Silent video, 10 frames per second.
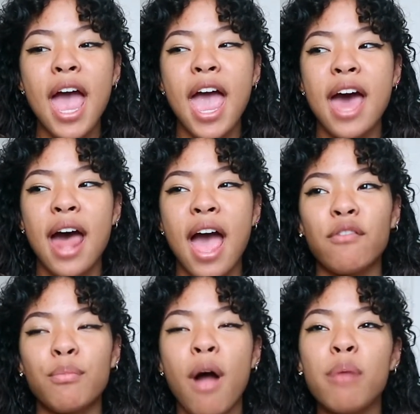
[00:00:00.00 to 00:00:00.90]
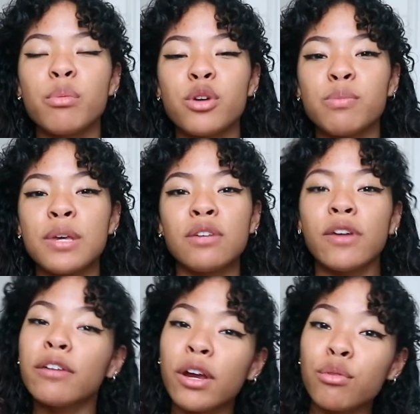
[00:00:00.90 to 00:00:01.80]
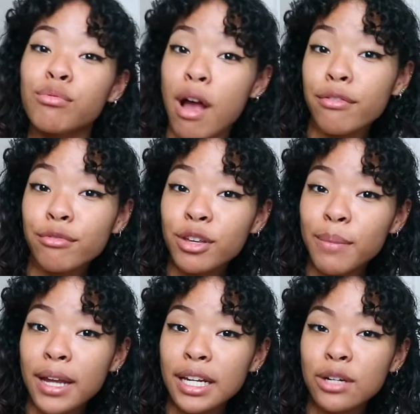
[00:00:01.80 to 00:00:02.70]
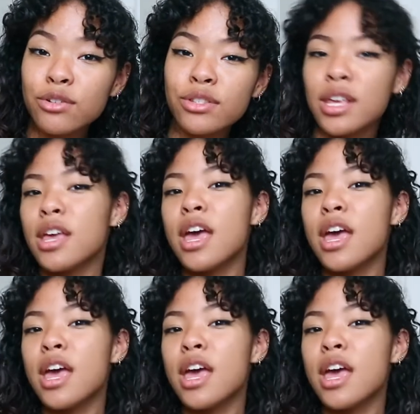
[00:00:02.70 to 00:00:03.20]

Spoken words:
and I have a problem with being very rough with my needles,